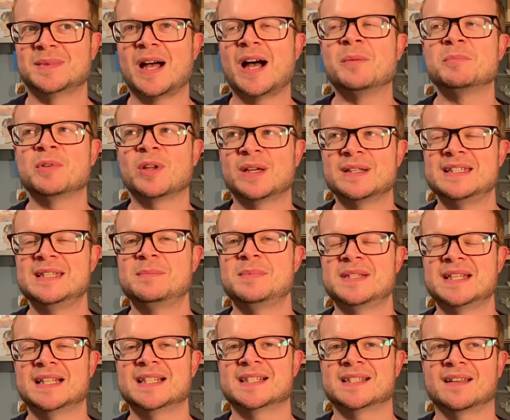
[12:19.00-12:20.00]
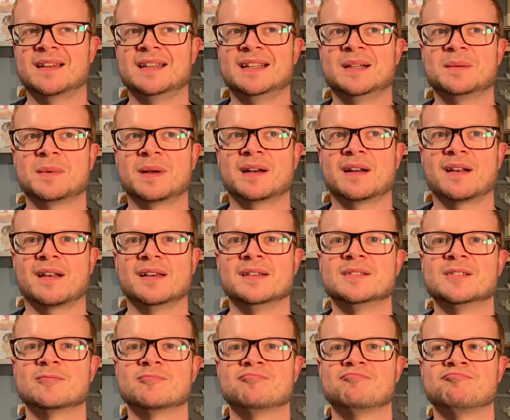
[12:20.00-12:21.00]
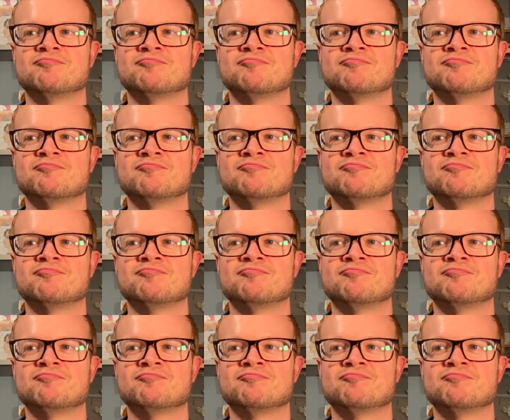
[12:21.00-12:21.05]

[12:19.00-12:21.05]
I'm 90% decided I'm going to close